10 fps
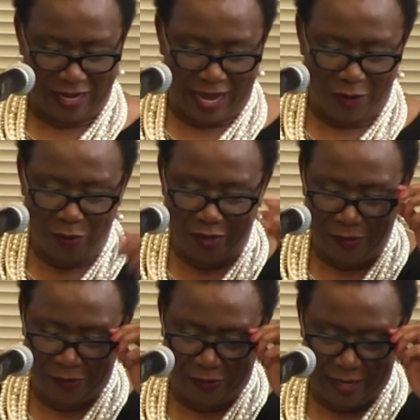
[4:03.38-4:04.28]
I want
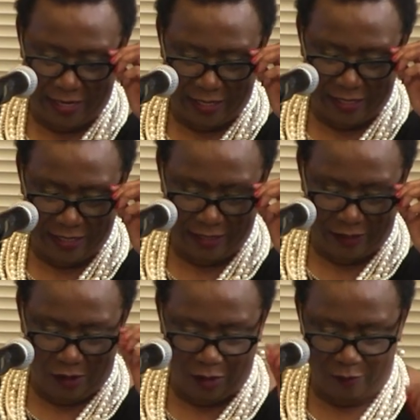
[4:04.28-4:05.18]
to thank
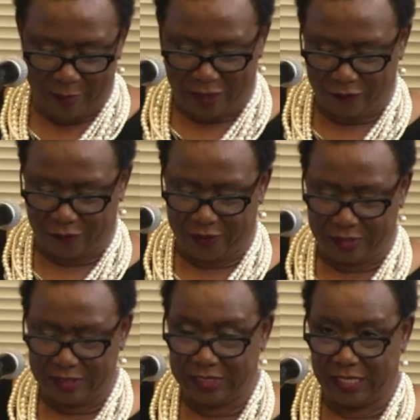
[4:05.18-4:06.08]
all of my
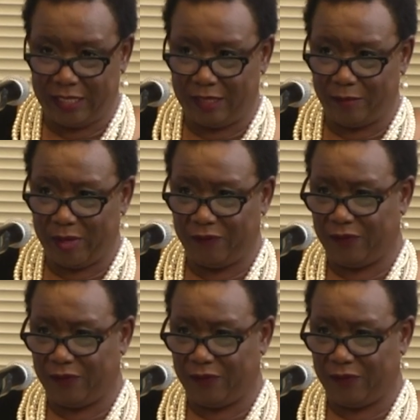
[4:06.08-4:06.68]
friends and my